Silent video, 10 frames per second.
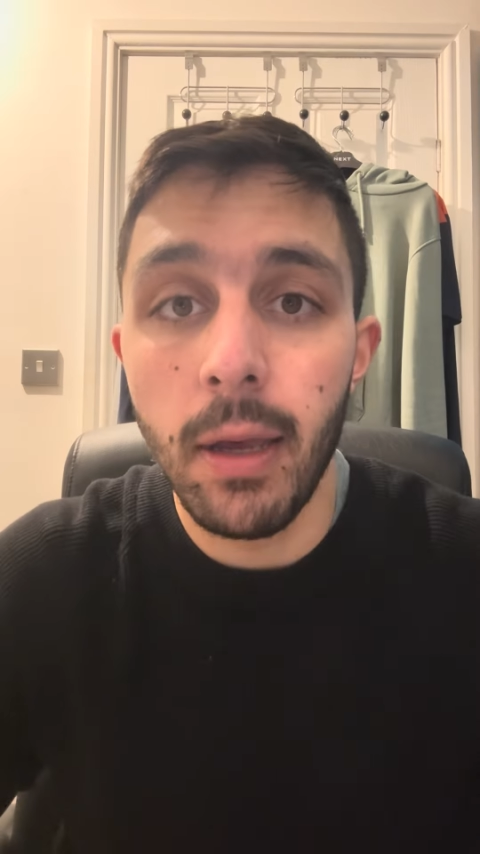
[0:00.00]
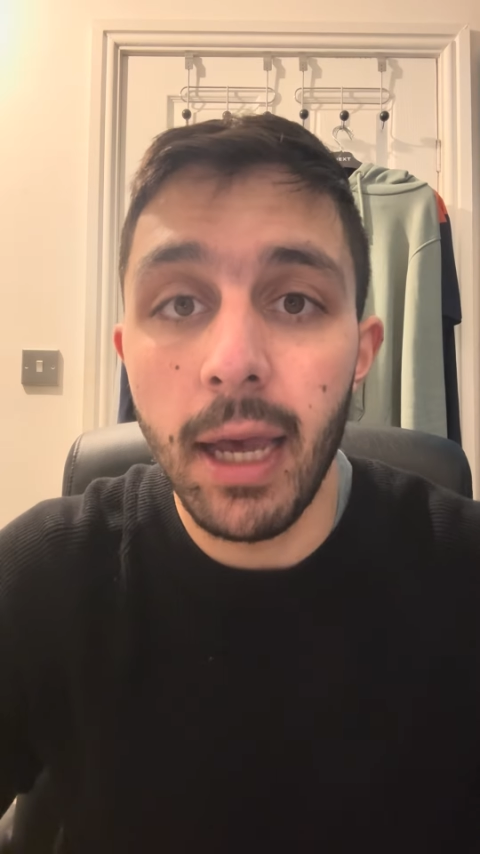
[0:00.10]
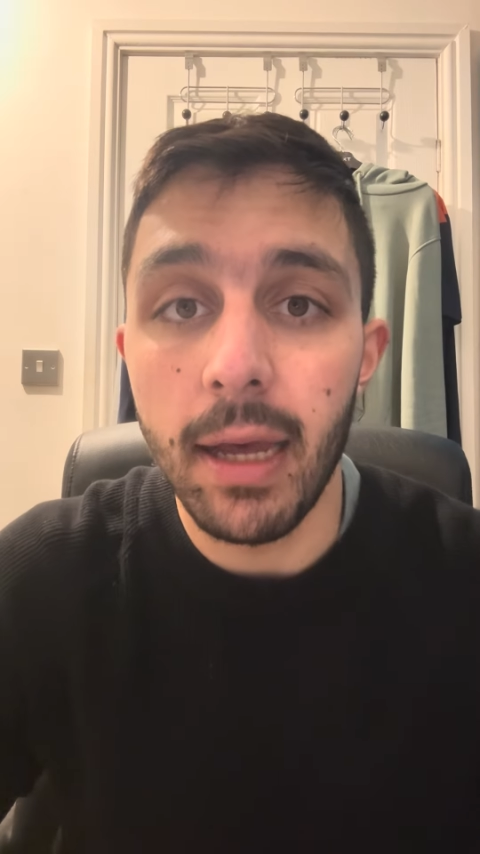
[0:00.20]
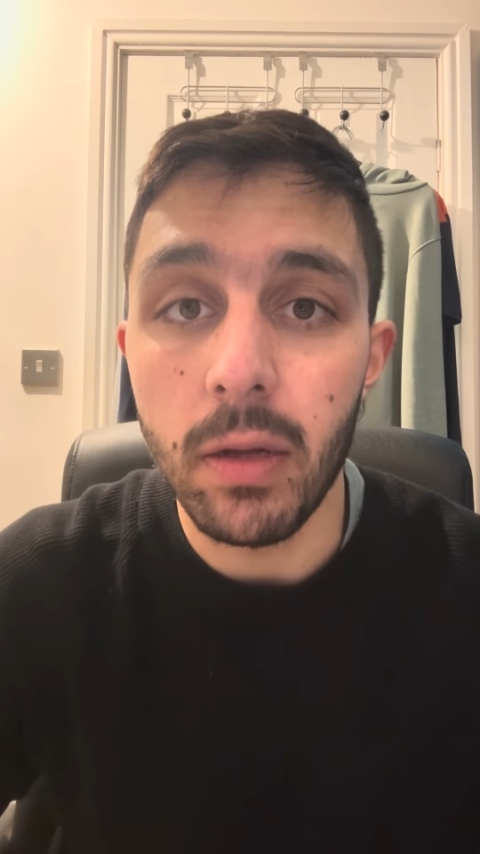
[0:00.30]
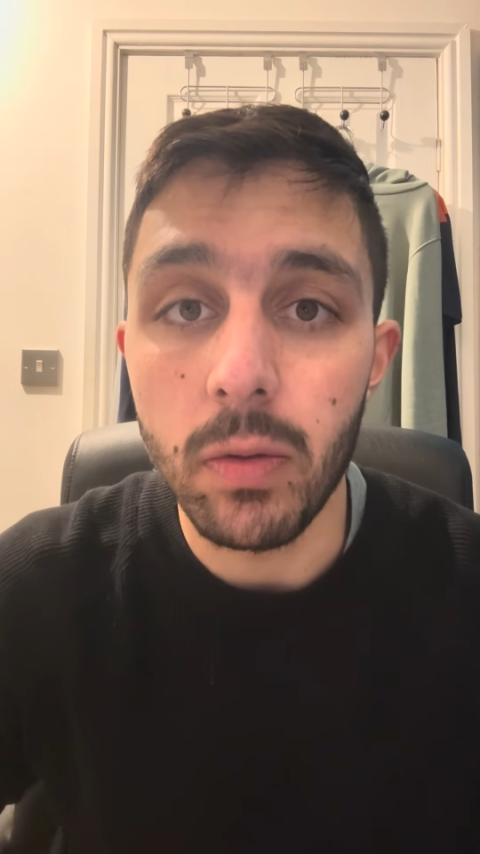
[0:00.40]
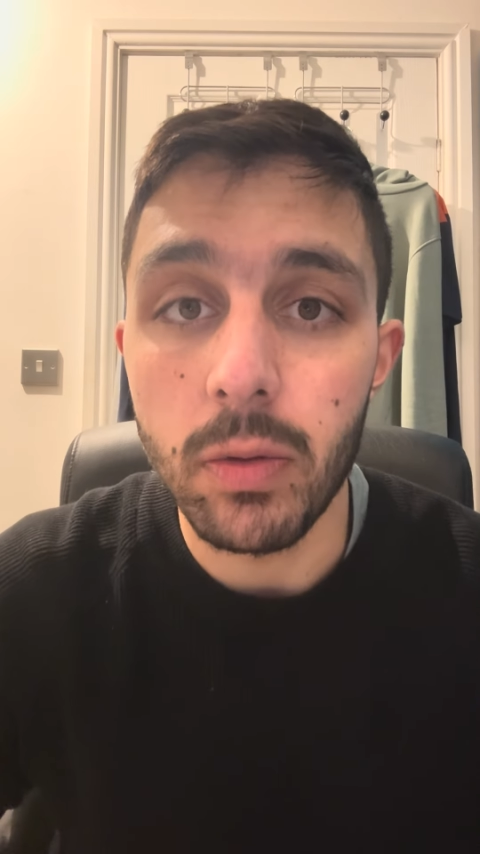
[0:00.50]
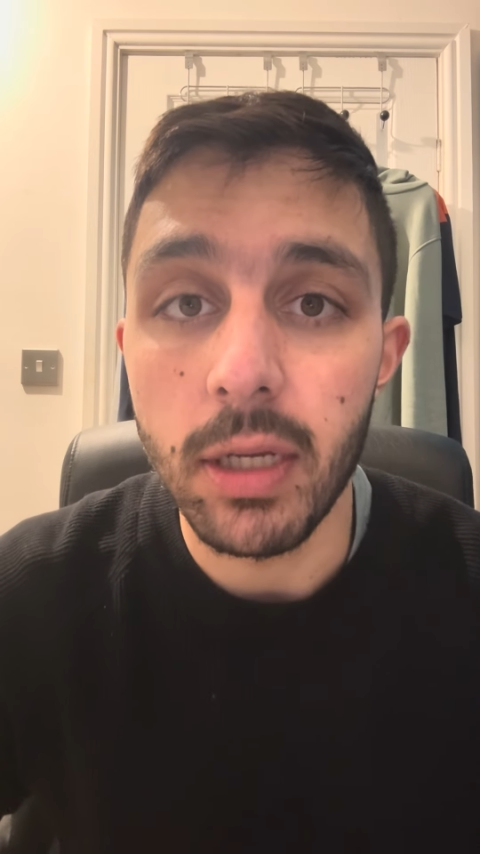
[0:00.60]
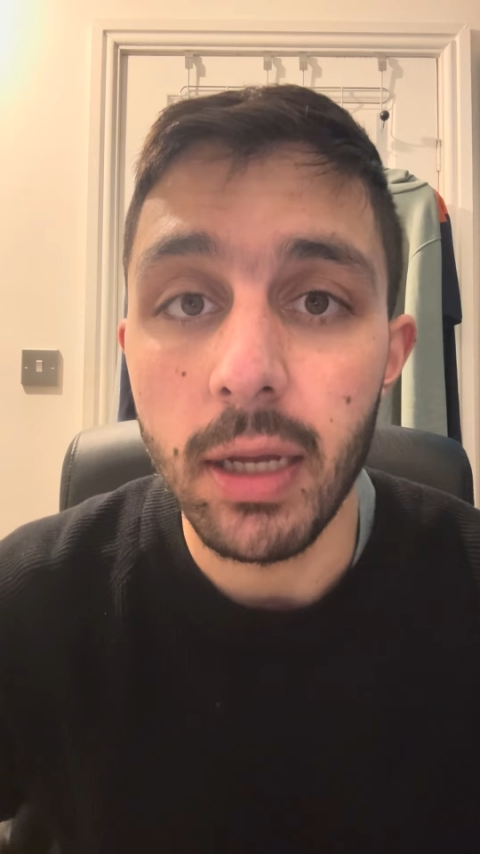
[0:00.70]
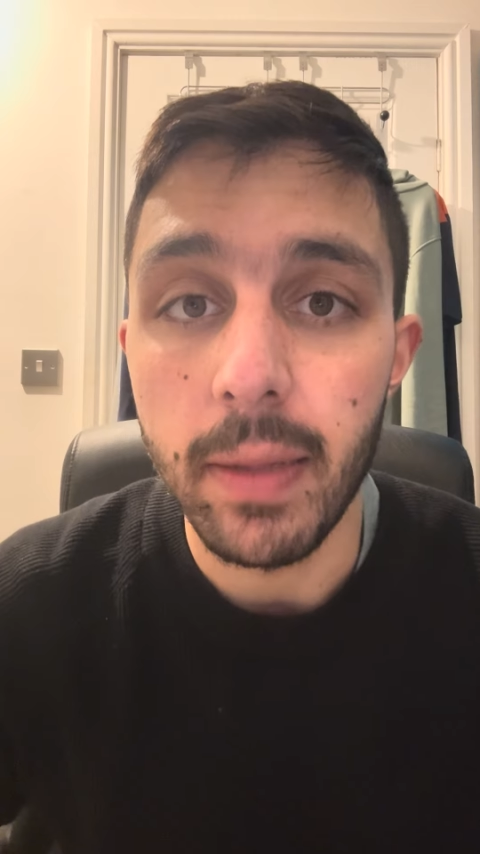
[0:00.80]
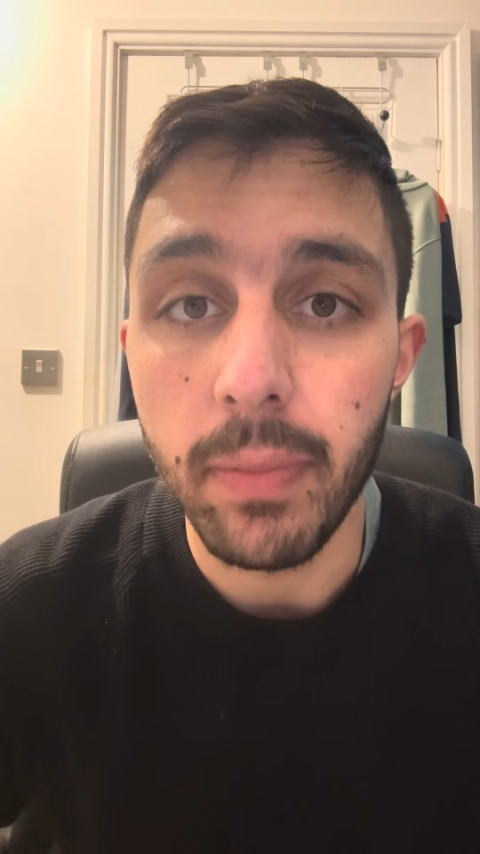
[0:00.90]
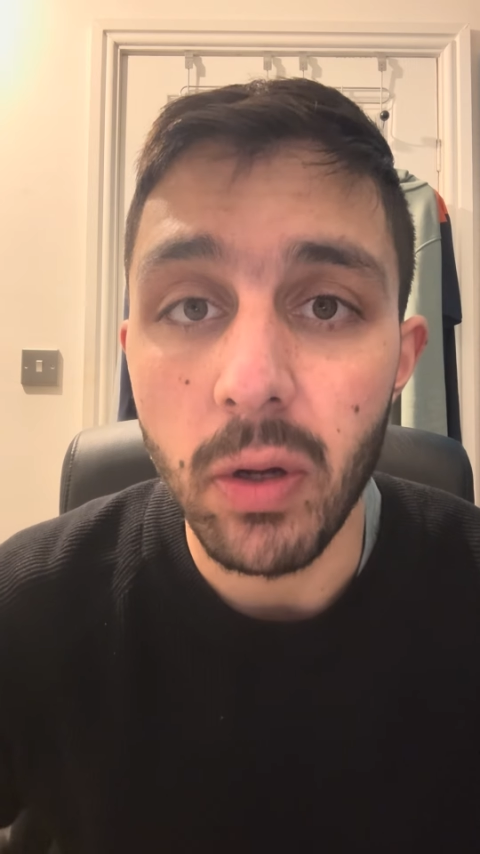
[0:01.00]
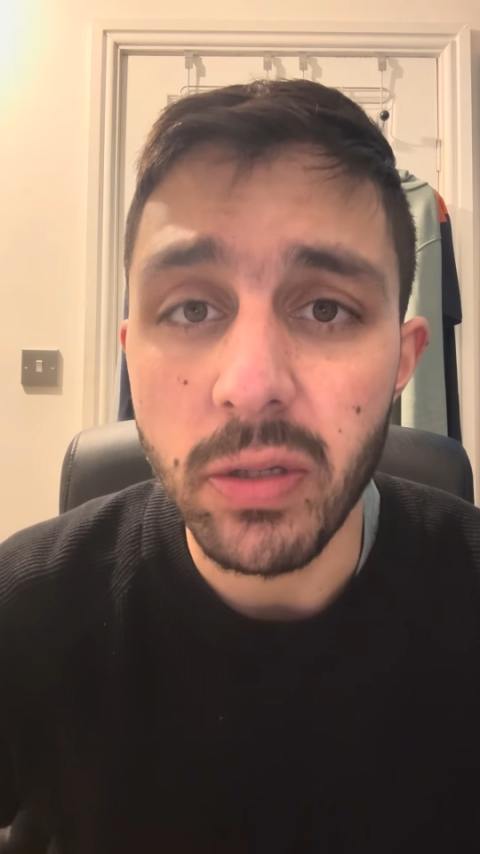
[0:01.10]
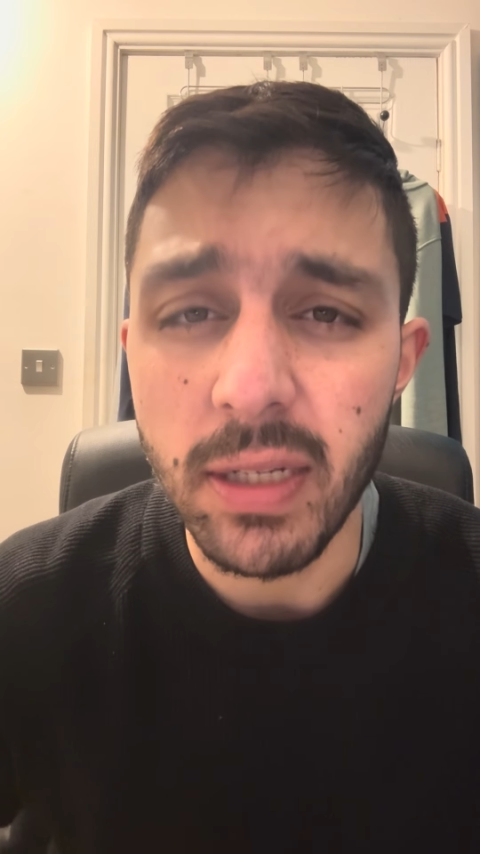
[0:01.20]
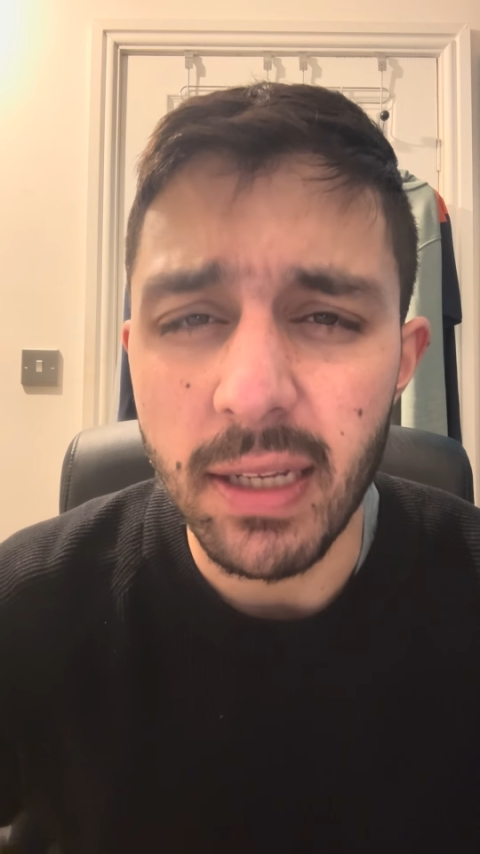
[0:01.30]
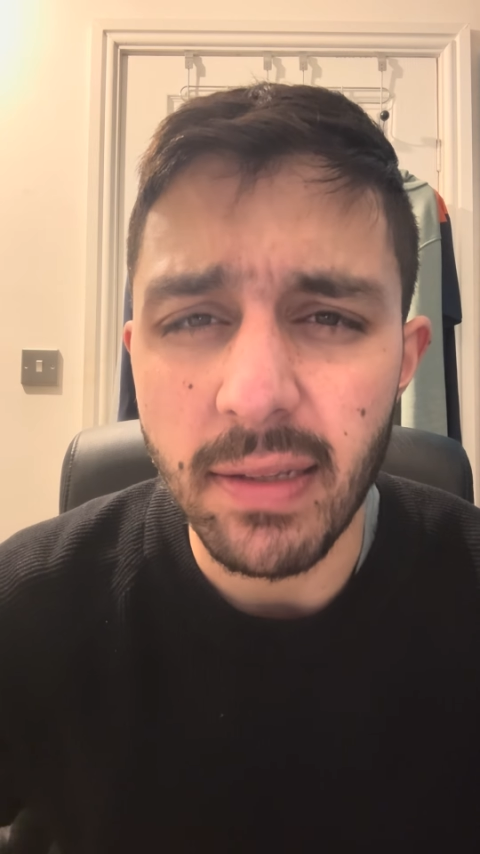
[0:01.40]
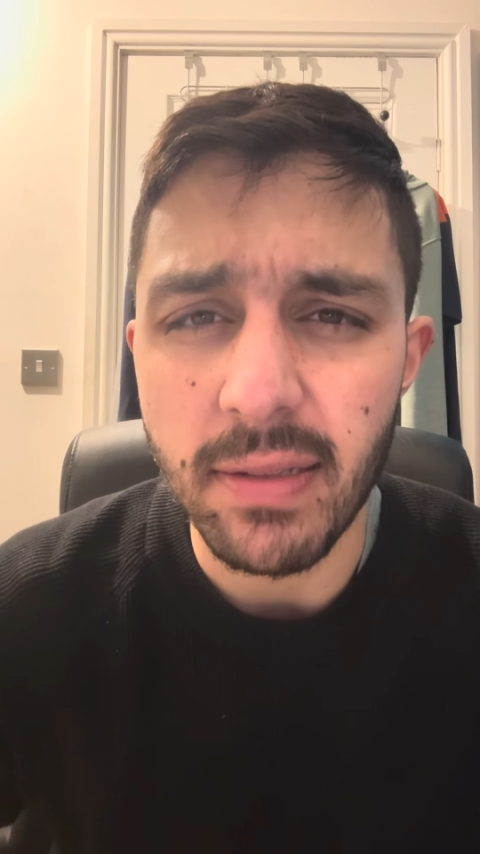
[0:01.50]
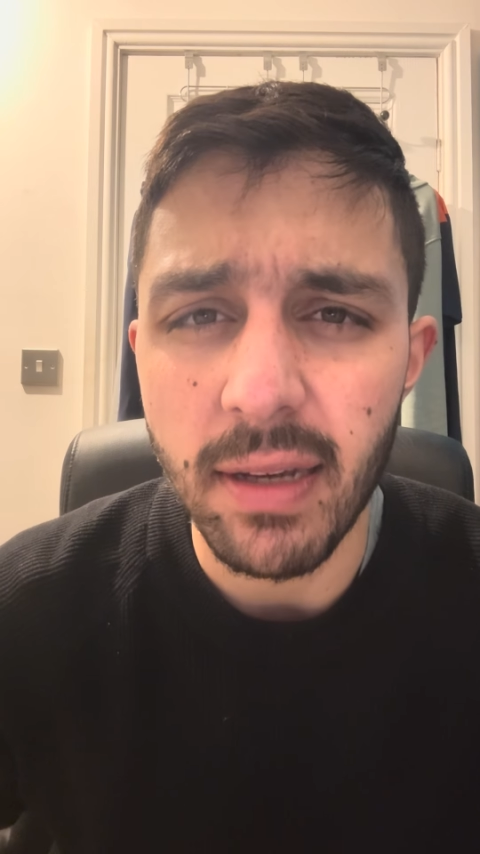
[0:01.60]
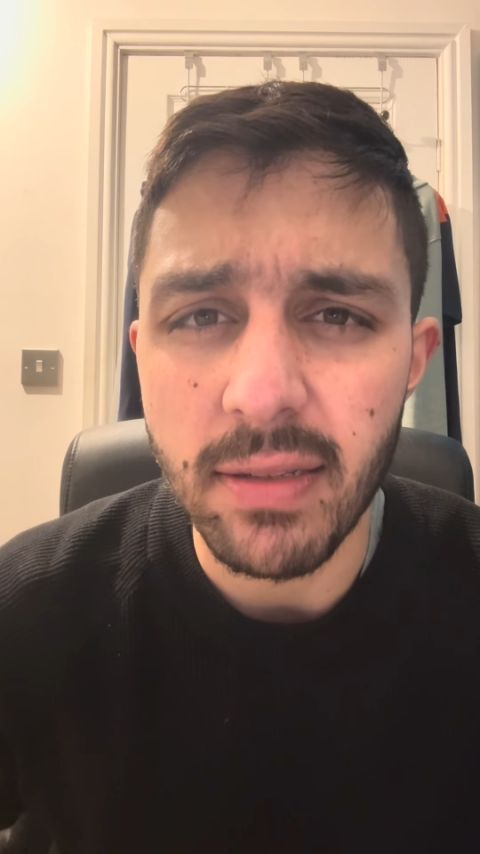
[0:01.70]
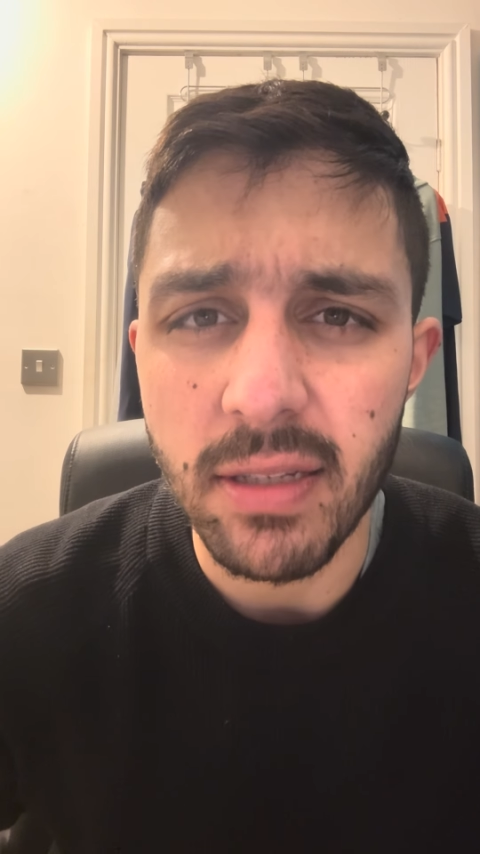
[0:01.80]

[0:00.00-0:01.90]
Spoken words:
how important it is, guys,